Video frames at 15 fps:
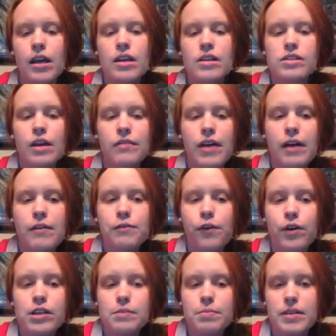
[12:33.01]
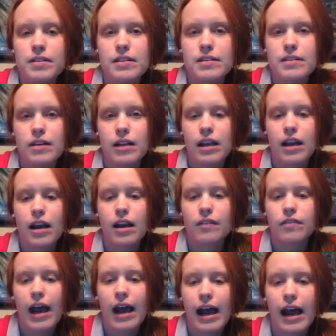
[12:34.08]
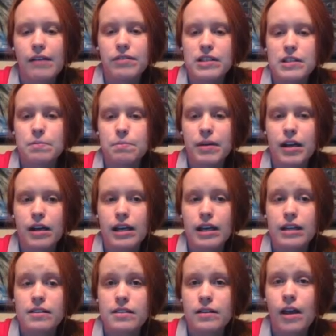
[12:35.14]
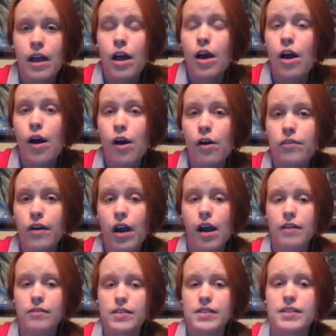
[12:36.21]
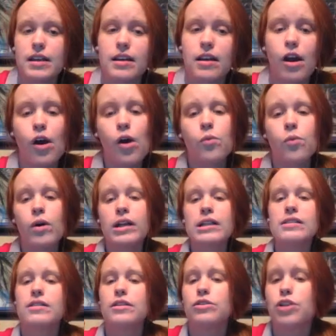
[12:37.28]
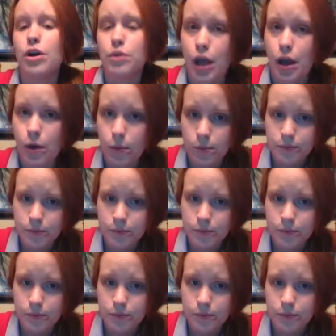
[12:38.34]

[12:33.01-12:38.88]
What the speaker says: So I've got 4 species on here that have experienced overharvesting. One is the dodo.